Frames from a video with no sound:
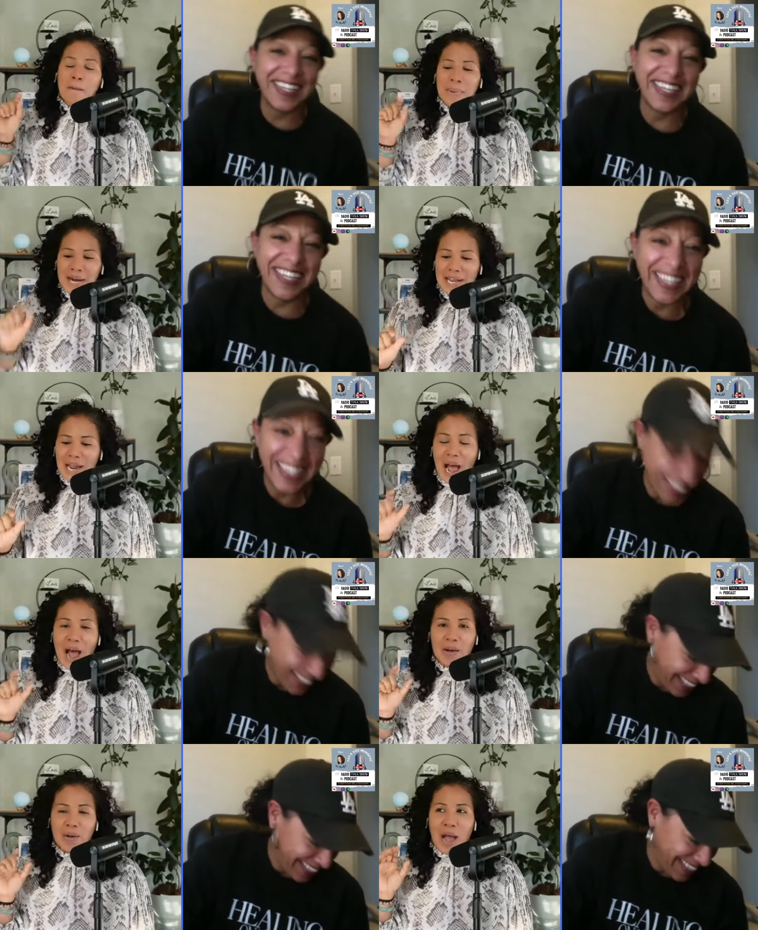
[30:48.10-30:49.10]
Speaker 1: but
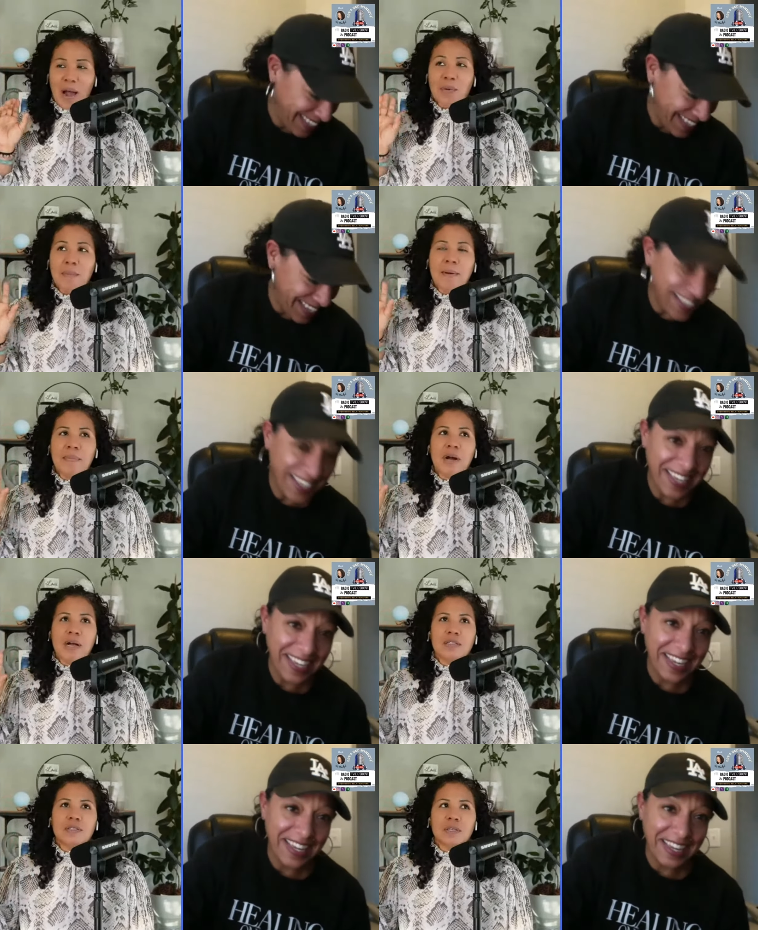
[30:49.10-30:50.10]
I remember
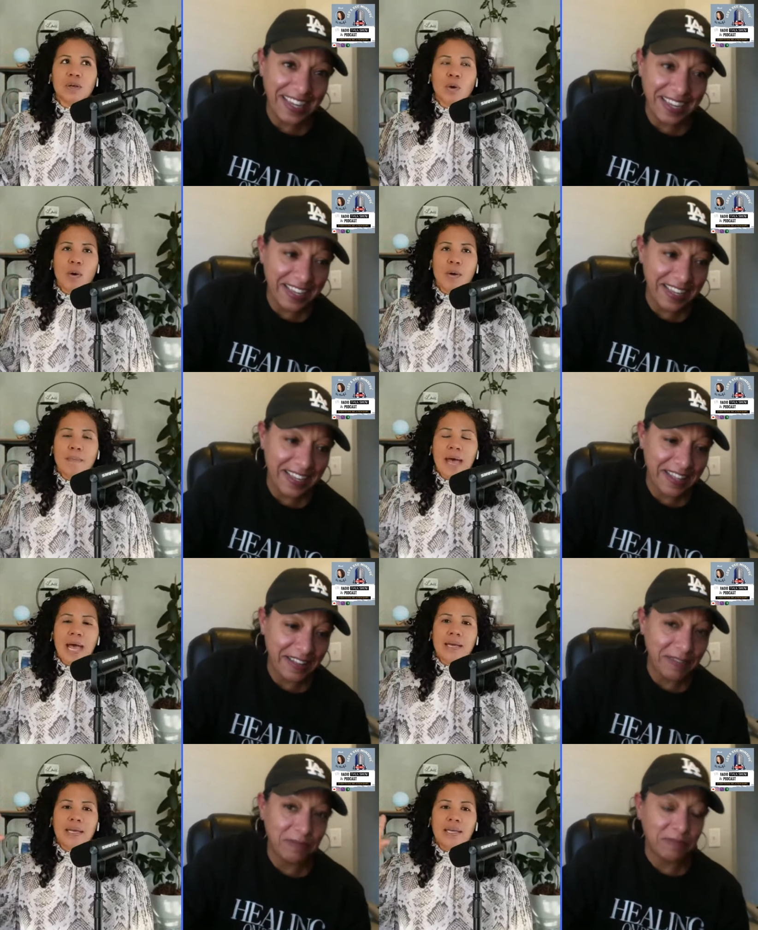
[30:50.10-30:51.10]
us going
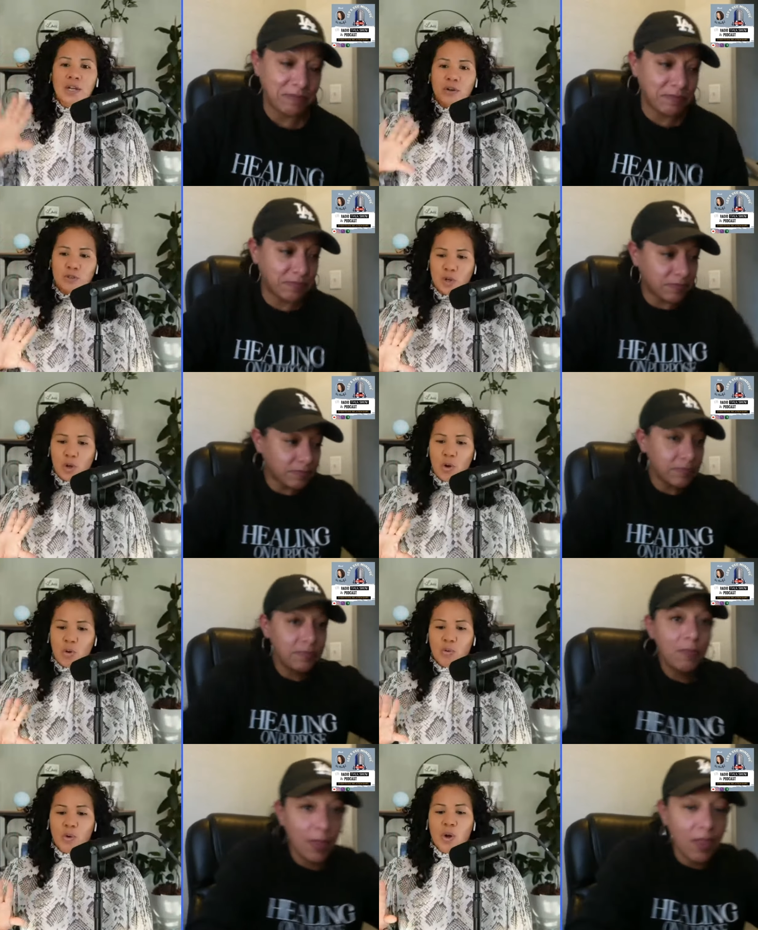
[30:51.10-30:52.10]
back years
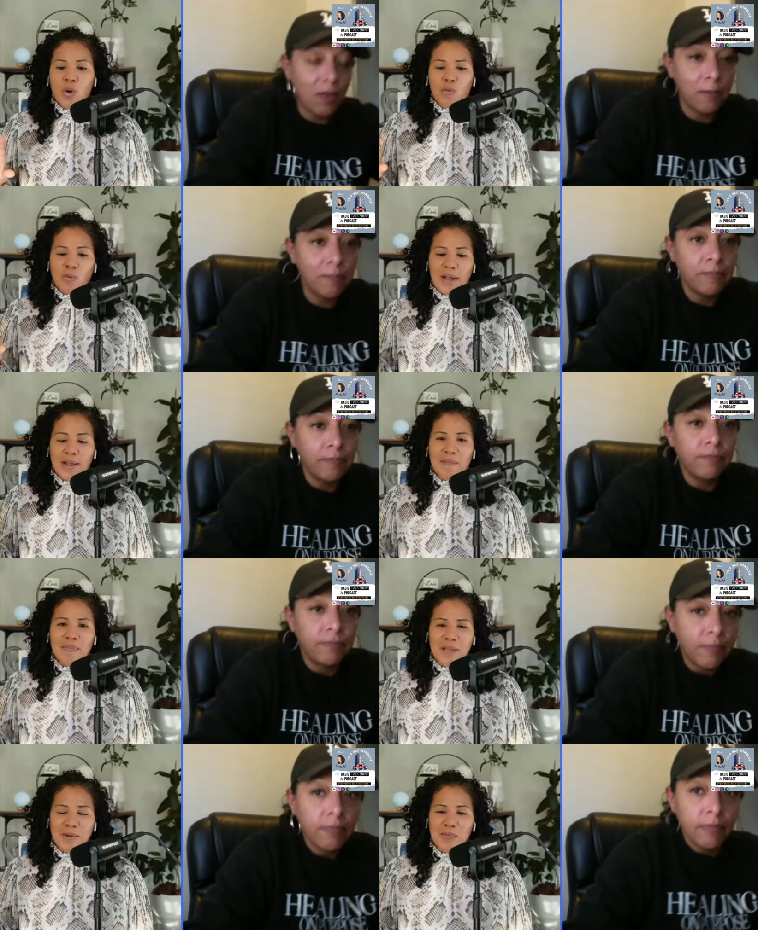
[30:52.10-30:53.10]
ago right?
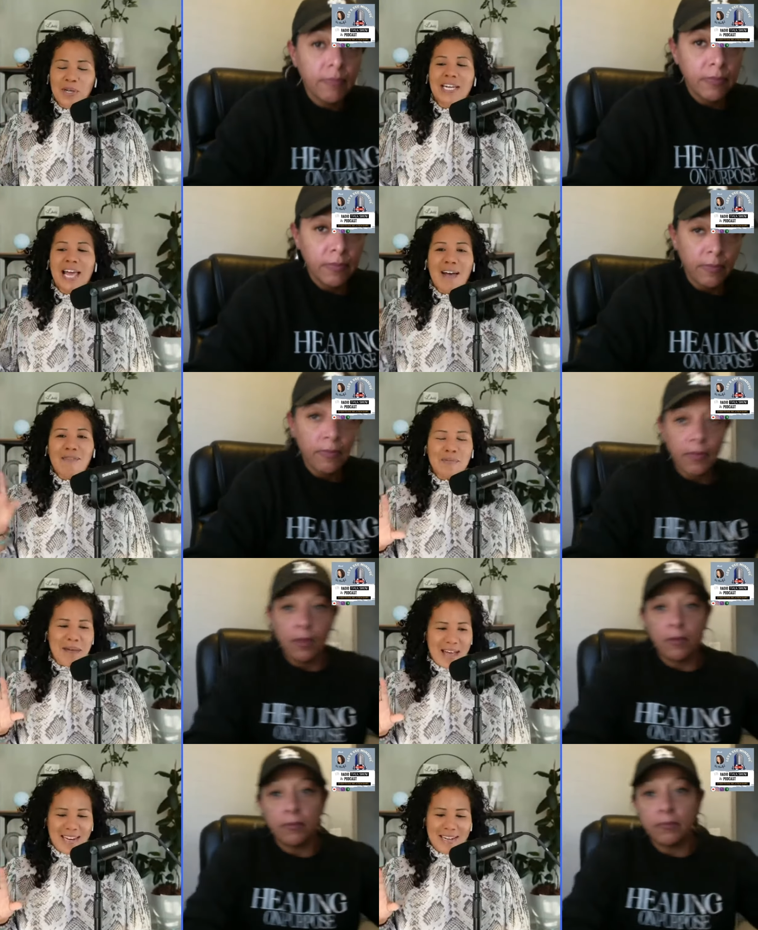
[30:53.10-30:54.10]
And we laugh
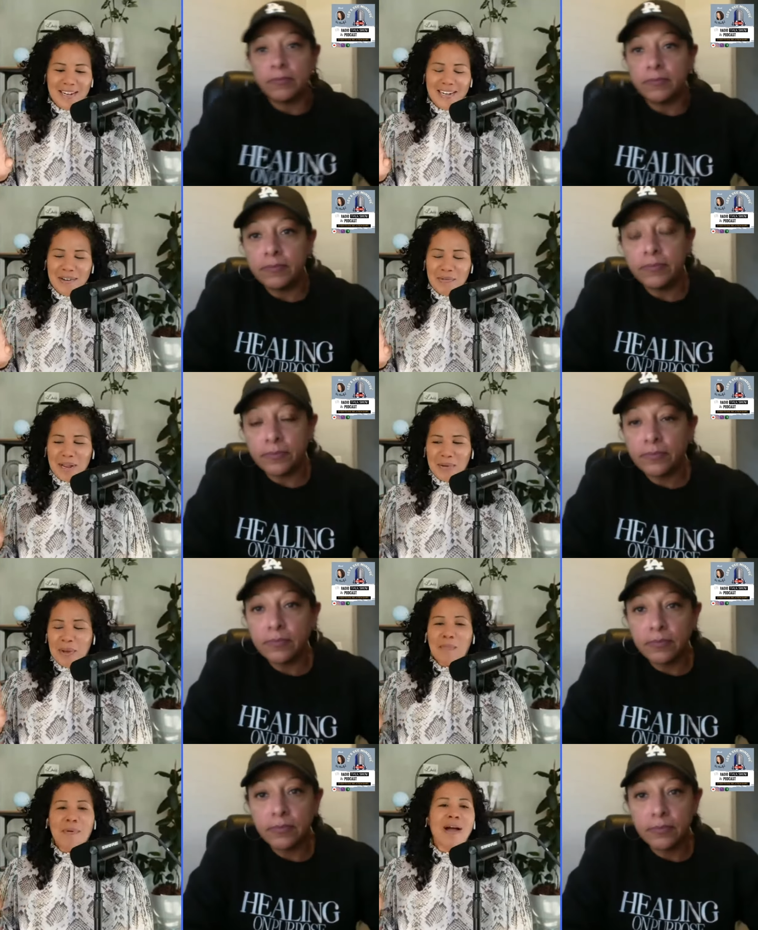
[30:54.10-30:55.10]
about it, and, and,
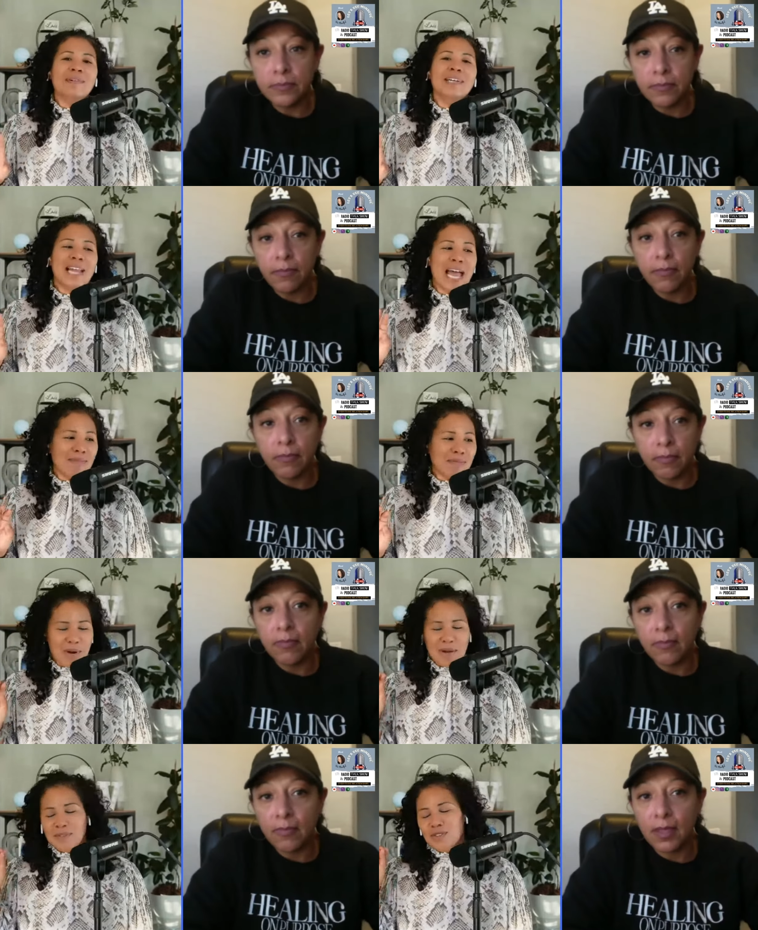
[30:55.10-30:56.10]
we probably laugh
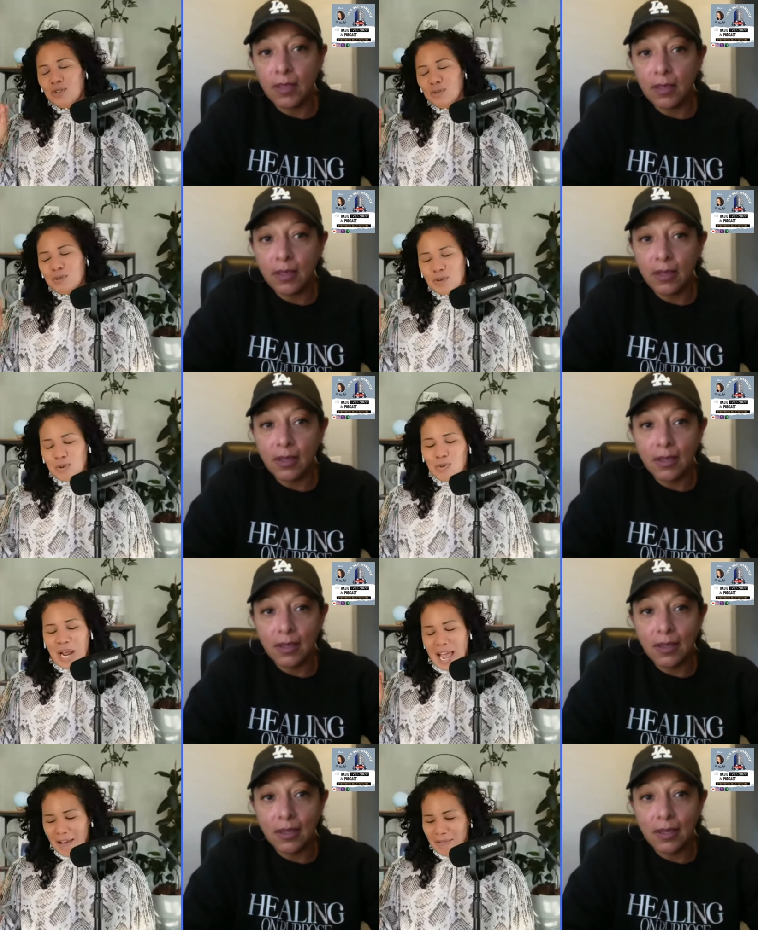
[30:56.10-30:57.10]
probably too soon
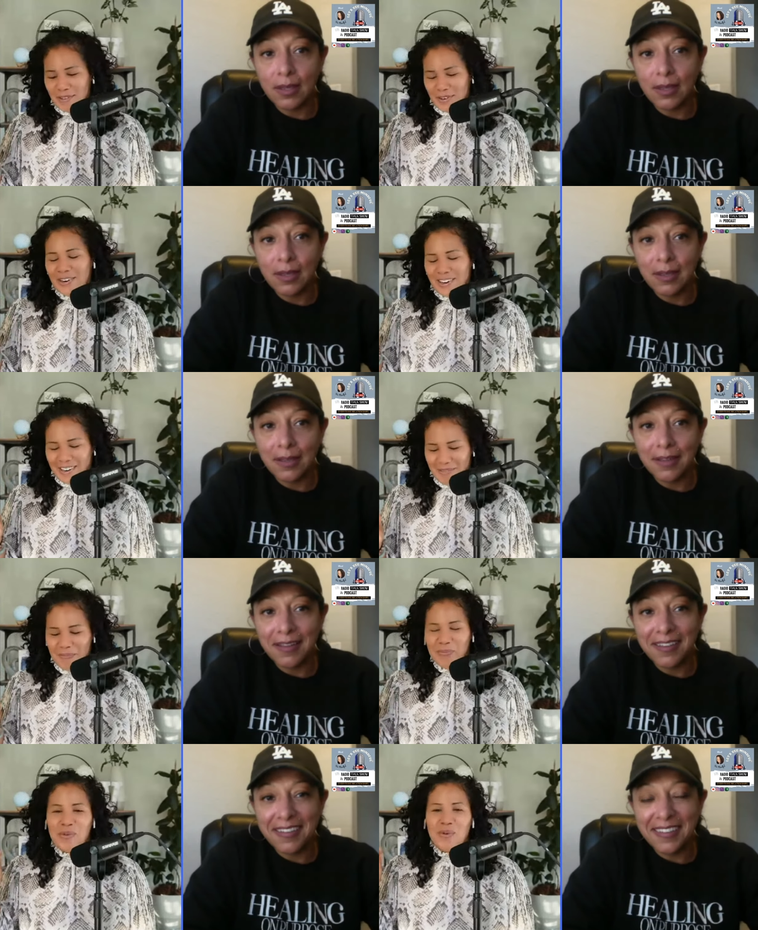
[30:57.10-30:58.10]
after
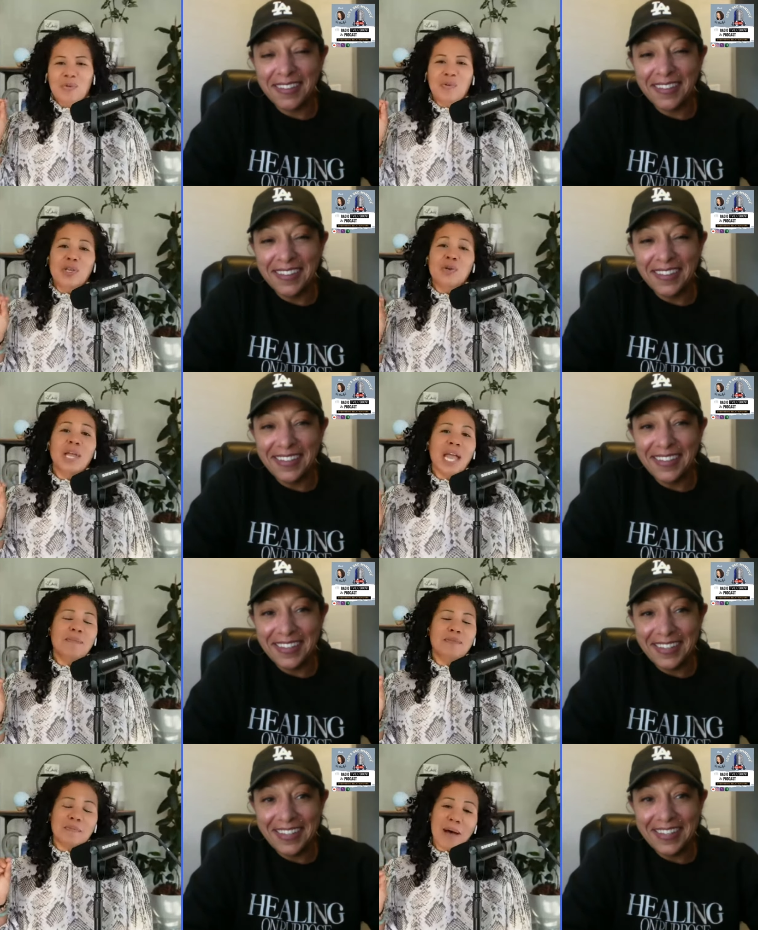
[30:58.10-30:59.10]
when you
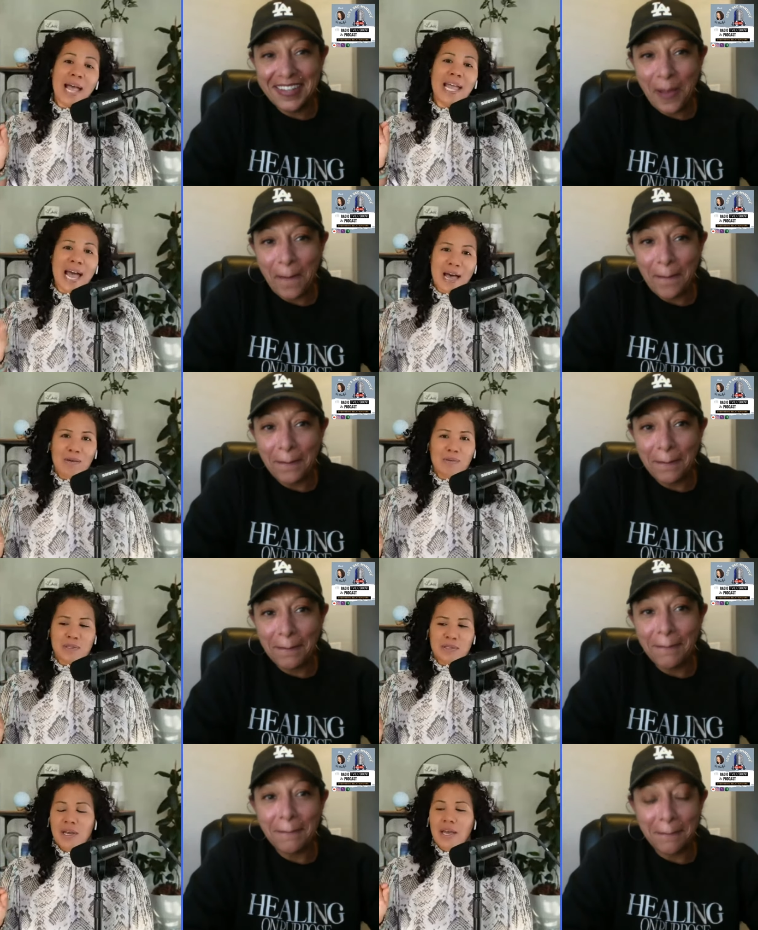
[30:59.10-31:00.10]
came to my house
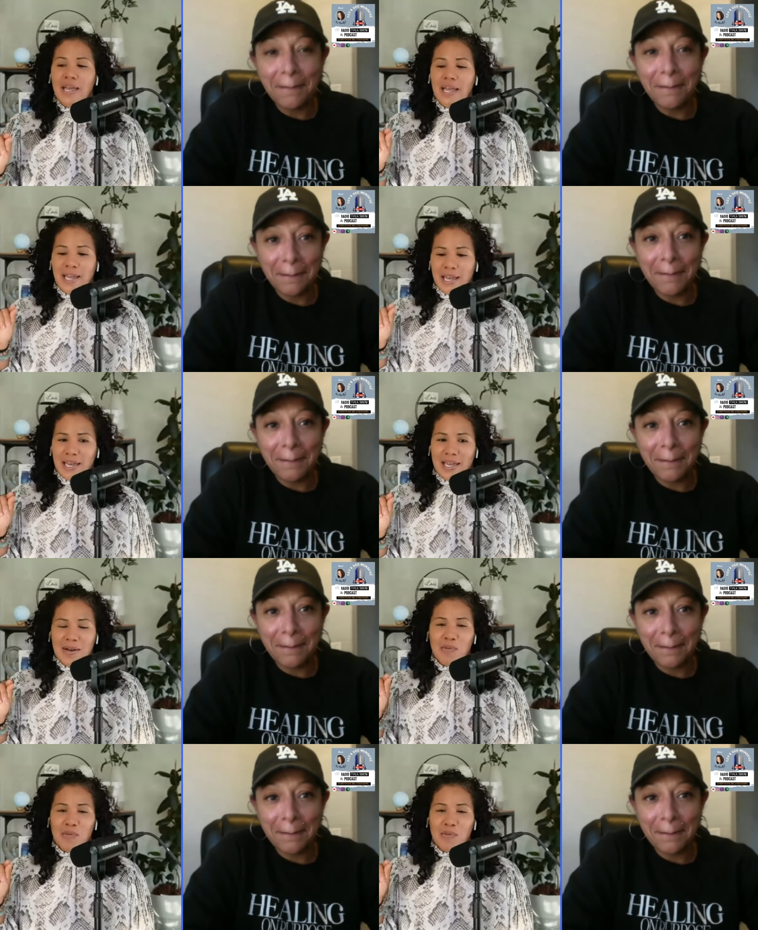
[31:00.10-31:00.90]
and